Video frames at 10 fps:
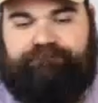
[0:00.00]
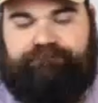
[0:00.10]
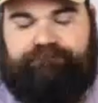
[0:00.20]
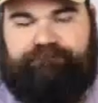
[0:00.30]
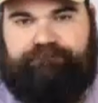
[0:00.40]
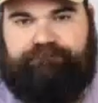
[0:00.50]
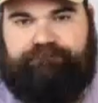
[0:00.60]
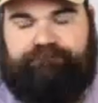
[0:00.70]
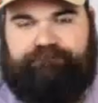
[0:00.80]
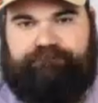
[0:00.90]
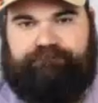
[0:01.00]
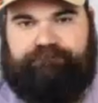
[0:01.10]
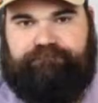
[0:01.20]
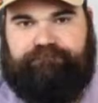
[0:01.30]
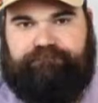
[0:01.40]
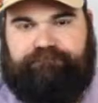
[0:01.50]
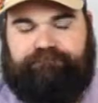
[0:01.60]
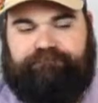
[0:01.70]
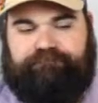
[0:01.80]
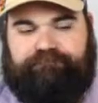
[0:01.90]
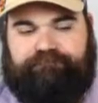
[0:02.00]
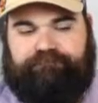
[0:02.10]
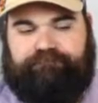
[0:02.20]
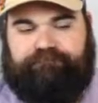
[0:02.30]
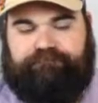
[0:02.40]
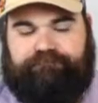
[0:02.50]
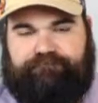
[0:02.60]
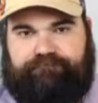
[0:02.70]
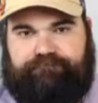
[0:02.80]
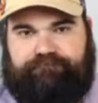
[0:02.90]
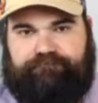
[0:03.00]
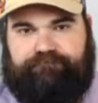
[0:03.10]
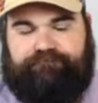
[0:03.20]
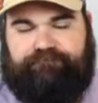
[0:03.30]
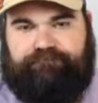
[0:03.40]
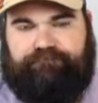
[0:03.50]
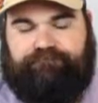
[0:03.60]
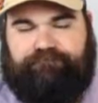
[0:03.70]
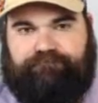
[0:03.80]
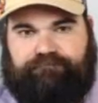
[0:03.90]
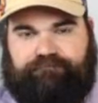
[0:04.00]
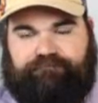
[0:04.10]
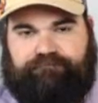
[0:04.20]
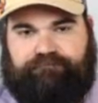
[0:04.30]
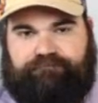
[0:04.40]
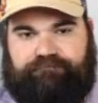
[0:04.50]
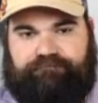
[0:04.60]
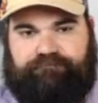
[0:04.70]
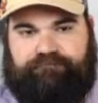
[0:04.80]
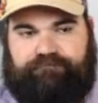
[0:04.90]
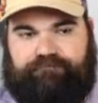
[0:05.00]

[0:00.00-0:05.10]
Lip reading: The person shown says nothing.